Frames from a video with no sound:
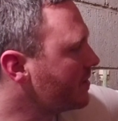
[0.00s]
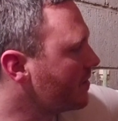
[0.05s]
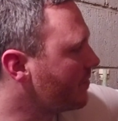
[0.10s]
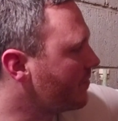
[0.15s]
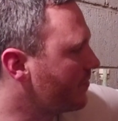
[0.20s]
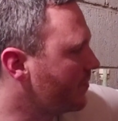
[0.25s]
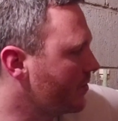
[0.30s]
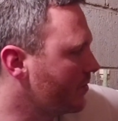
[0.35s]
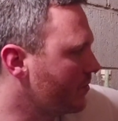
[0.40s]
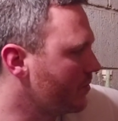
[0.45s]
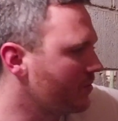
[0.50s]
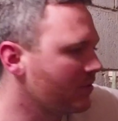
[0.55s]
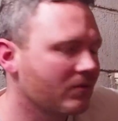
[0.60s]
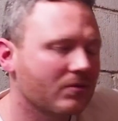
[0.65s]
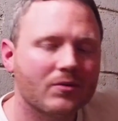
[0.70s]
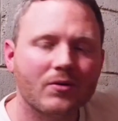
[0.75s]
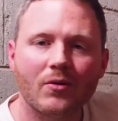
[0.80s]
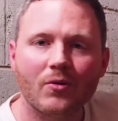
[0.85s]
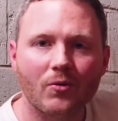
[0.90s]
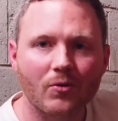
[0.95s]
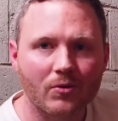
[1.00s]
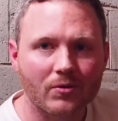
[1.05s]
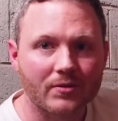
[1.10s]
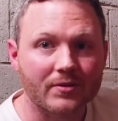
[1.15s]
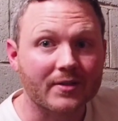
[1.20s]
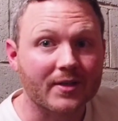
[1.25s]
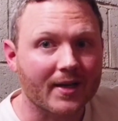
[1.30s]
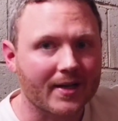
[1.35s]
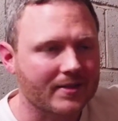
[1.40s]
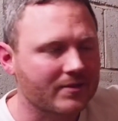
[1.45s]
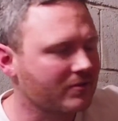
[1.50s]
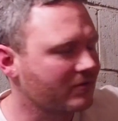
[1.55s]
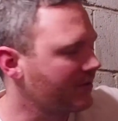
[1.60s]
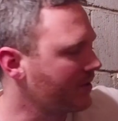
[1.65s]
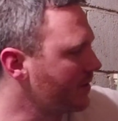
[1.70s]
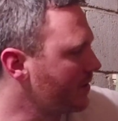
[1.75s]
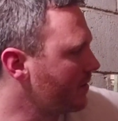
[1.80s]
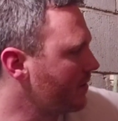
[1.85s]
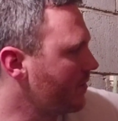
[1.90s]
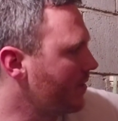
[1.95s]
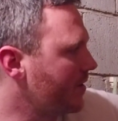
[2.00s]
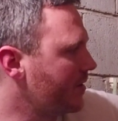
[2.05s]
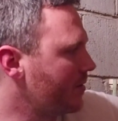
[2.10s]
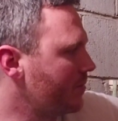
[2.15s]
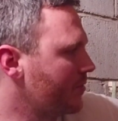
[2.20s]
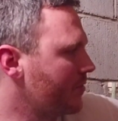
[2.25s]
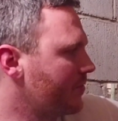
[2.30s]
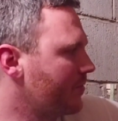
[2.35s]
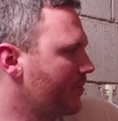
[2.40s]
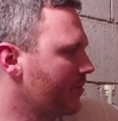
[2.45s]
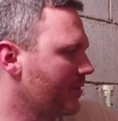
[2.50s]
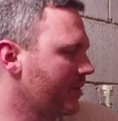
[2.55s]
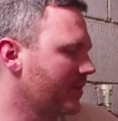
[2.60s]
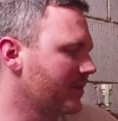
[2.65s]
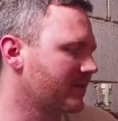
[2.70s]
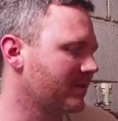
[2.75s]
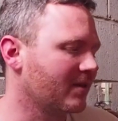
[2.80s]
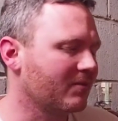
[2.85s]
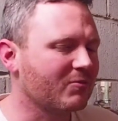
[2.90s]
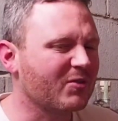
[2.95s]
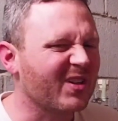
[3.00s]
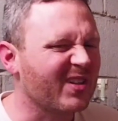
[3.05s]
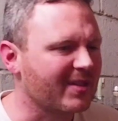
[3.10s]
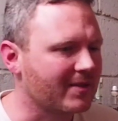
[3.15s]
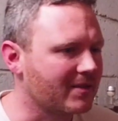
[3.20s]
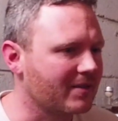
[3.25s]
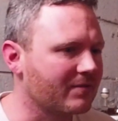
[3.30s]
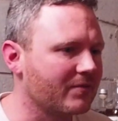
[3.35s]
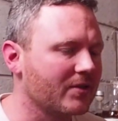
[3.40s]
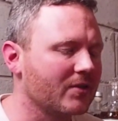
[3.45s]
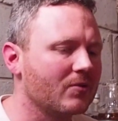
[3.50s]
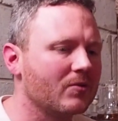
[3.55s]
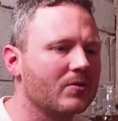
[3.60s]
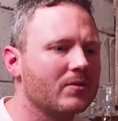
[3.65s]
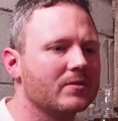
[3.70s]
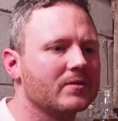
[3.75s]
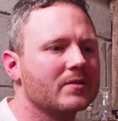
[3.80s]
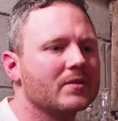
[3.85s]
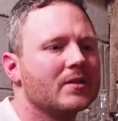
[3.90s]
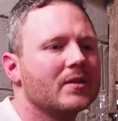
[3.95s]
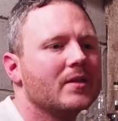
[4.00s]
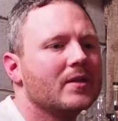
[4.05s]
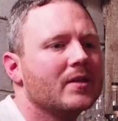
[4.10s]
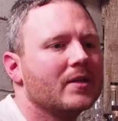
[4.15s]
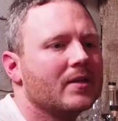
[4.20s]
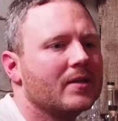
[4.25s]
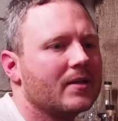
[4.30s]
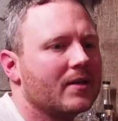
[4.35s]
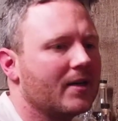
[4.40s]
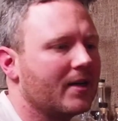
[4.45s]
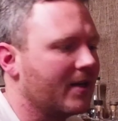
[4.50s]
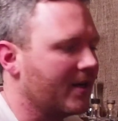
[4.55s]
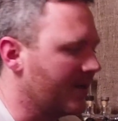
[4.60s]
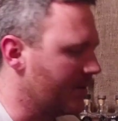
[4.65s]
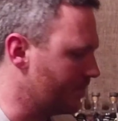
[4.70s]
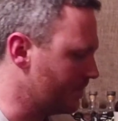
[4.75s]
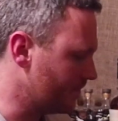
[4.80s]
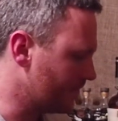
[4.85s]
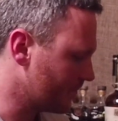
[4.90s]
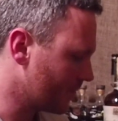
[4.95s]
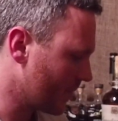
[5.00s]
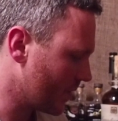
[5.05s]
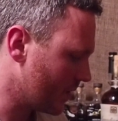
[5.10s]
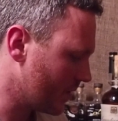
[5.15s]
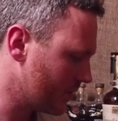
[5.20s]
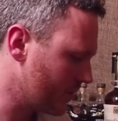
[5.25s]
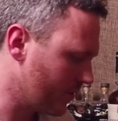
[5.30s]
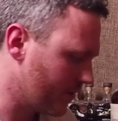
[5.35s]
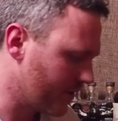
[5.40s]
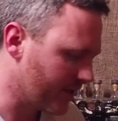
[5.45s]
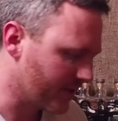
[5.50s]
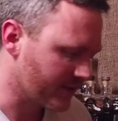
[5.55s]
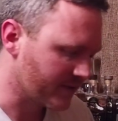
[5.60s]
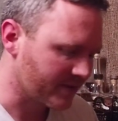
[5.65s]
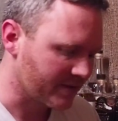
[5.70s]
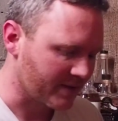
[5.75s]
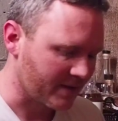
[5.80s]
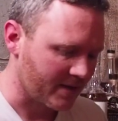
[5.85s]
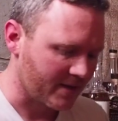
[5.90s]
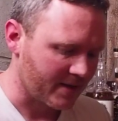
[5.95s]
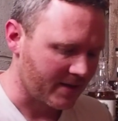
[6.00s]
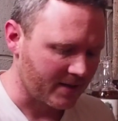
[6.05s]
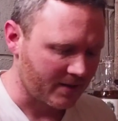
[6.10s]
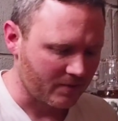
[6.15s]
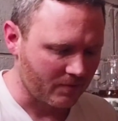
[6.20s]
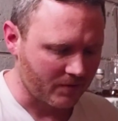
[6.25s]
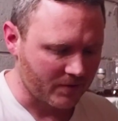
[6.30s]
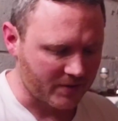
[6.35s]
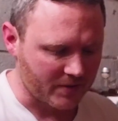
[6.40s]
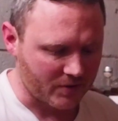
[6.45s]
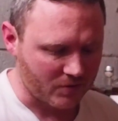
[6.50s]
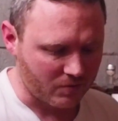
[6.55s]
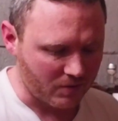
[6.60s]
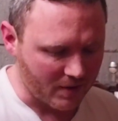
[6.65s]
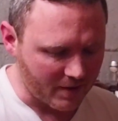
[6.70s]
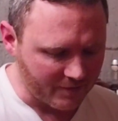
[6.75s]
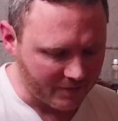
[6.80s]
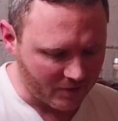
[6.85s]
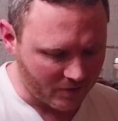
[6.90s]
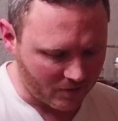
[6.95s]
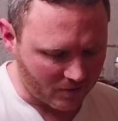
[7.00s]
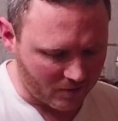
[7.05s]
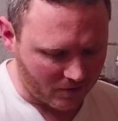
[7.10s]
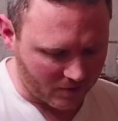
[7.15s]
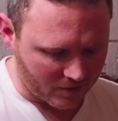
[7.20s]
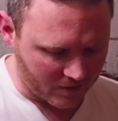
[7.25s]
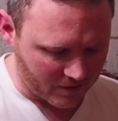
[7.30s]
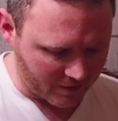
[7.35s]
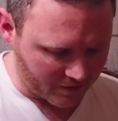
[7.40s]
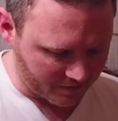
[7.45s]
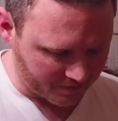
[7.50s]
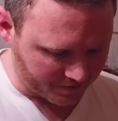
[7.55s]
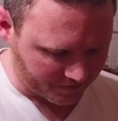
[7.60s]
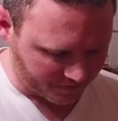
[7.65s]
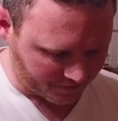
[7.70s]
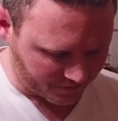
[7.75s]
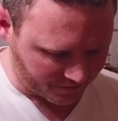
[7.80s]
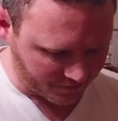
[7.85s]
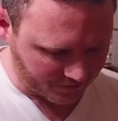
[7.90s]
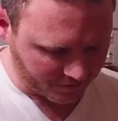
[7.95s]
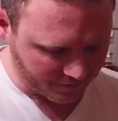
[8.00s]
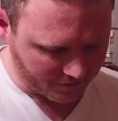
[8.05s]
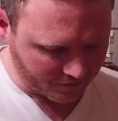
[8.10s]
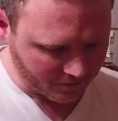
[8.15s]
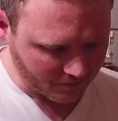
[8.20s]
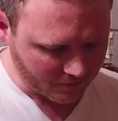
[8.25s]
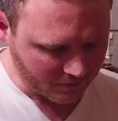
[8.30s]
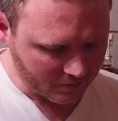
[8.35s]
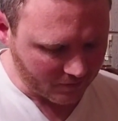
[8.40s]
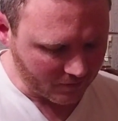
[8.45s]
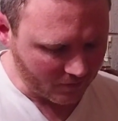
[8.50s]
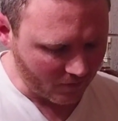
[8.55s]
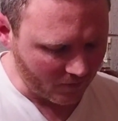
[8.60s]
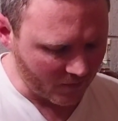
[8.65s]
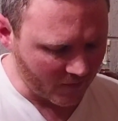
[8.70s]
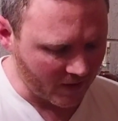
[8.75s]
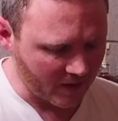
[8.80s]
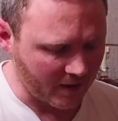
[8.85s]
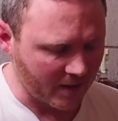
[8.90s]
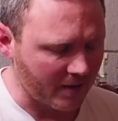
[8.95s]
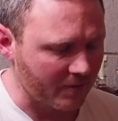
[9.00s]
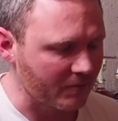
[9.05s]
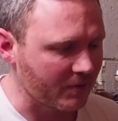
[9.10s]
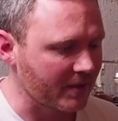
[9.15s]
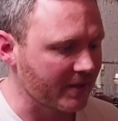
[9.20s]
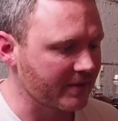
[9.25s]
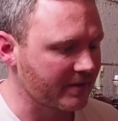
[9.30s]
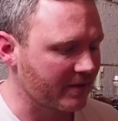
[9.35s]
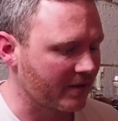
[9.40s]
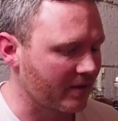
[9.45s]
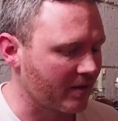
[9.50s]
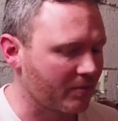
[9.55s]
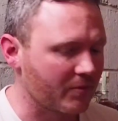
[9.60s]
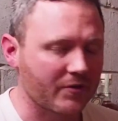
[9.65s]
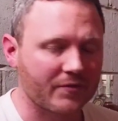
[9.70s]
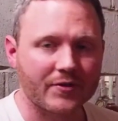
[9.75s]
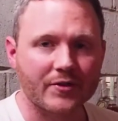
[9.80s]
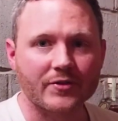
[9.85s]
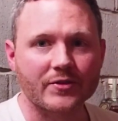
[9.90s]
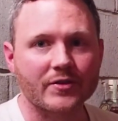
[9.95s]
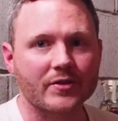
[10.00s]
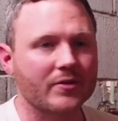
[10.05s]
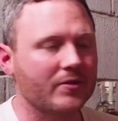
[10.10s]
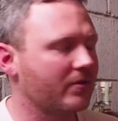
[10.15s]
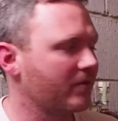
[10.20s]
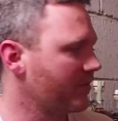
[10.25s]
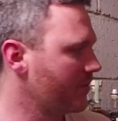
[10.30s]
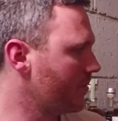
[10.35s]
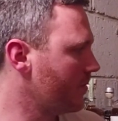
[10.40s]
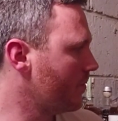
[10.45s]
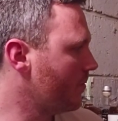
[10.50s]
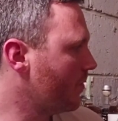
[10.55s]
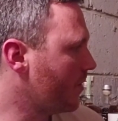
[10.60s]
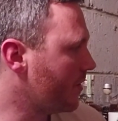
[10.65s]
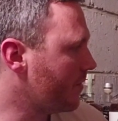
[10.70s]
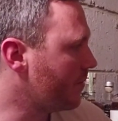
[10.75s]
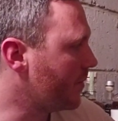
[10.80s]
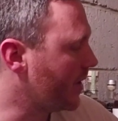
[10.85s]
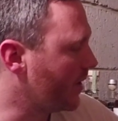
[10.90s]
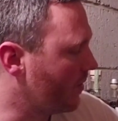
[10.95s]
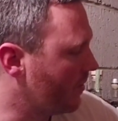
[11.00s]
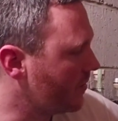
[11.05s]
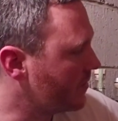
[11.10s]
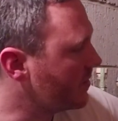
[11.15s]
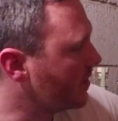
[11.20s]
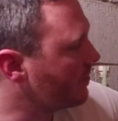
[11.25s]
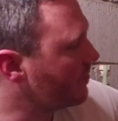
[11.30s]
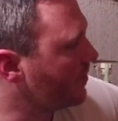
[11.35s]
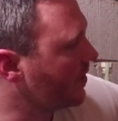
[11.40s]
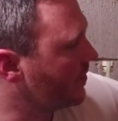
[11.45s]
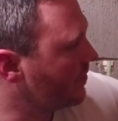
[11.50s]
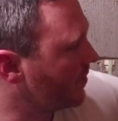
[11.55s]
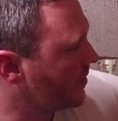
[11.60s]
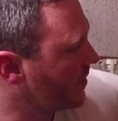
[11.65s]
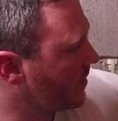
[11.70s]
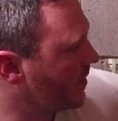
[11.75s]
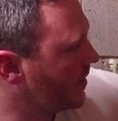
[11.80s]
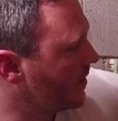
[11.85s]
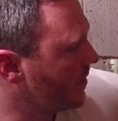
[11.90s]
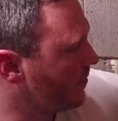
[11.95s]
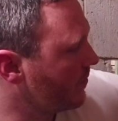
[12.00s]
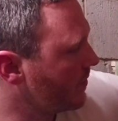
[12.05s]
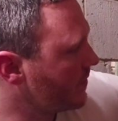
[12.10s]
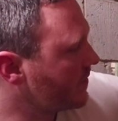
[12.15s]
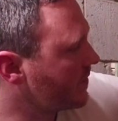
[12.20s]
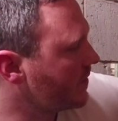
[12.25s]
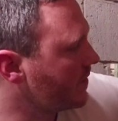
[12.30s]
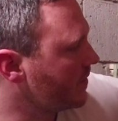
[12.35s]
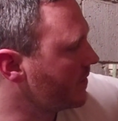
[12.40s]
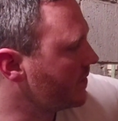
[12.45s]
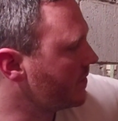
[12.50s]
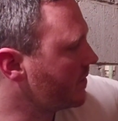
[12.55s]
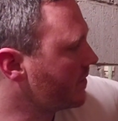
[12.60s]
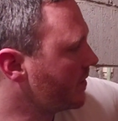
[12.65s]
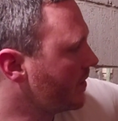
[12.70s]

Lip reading: a few old cask strength Lot Number 40s, relatively old. So this was a 12-year-old, released a number of years ago. One of my all-time favorite Canadian whiskeys.